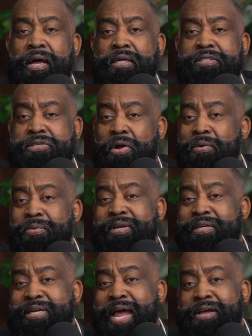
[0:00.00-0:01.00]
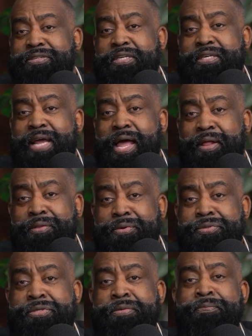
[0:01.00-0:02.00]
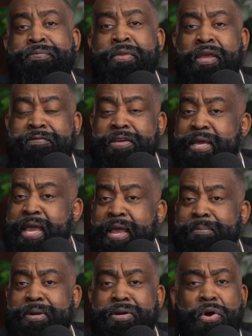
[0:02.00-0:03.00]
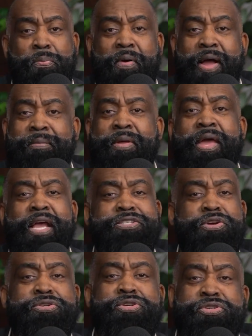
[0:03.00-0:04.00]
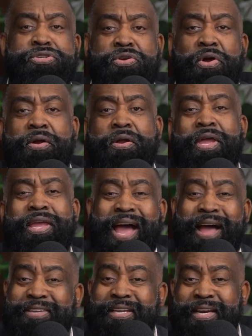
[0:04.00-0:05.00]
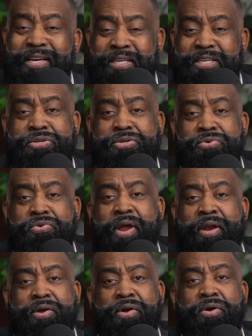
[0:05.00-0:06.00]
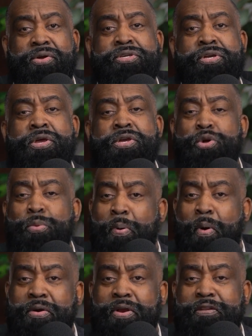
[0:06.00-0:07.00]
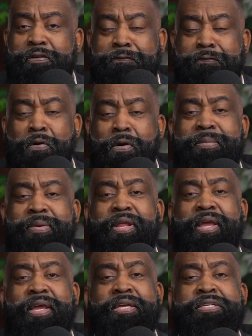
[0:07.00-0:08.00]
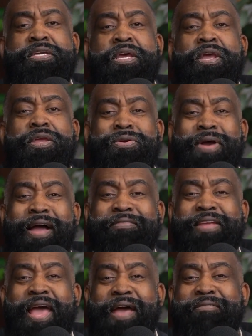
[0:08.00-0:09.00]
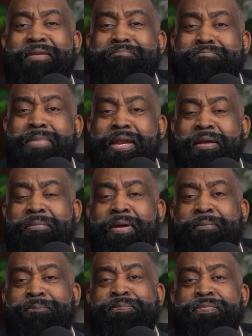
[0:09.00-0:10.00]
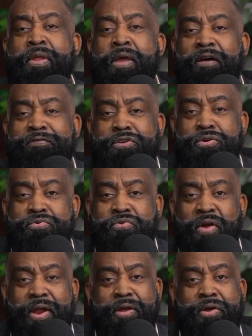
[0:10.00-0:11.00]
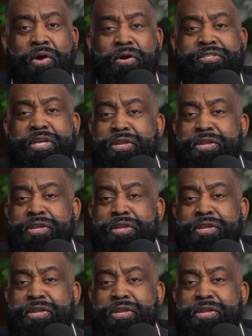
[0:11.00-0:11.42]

start with $1,000 if you can, but no problem. As long as you start, you have to get at least 2 credit cards. So part of the formula is you have to have a minimum of 2 credit cards